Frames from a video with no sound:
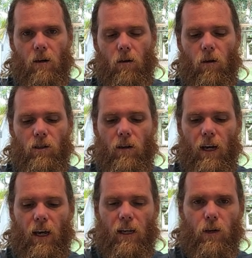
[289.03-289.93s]

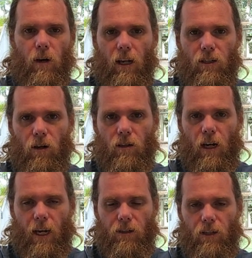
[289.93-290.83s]
A dock that
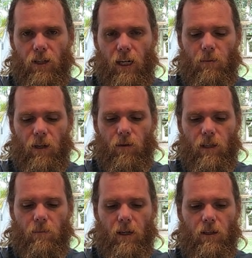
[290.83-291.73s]
allows you to charge by
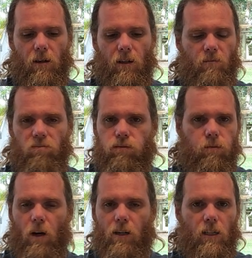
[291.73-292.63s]
USB. So
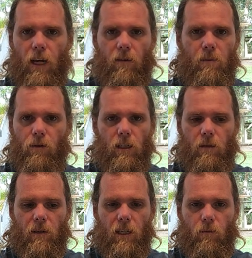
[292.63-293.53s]
why not just have it built in
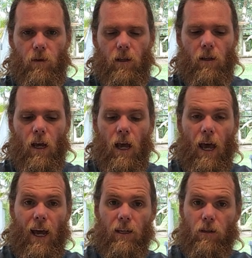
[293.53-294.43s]
to begin with?
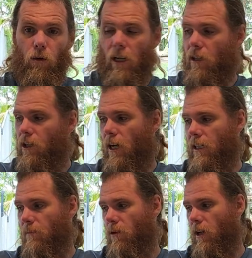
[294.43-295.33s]
And talking of the
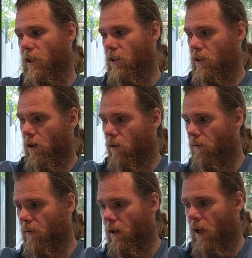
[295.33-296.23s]
charging block
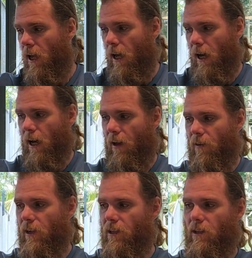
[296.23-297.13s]
itself,
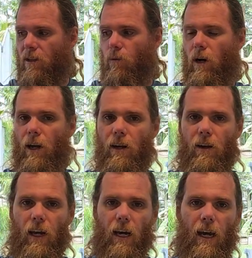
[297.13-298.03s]
this is the one
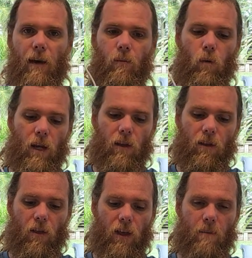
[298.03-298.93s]
that came
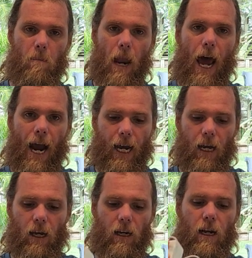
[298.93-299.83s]
with the black
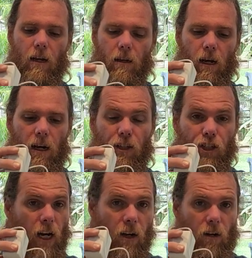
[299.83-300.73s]

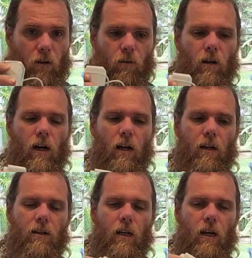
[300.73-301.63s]
charcoal
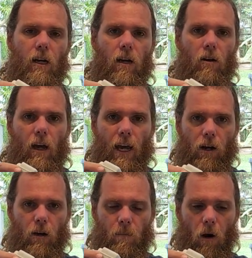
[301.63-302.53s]
colored
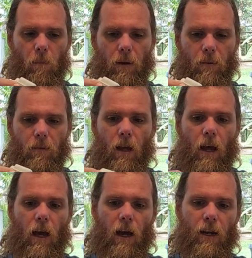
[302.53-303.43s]
Echo Pop.
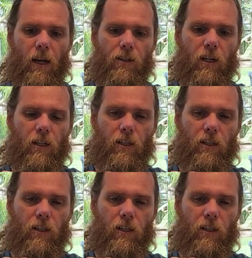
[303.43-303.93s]
And as you can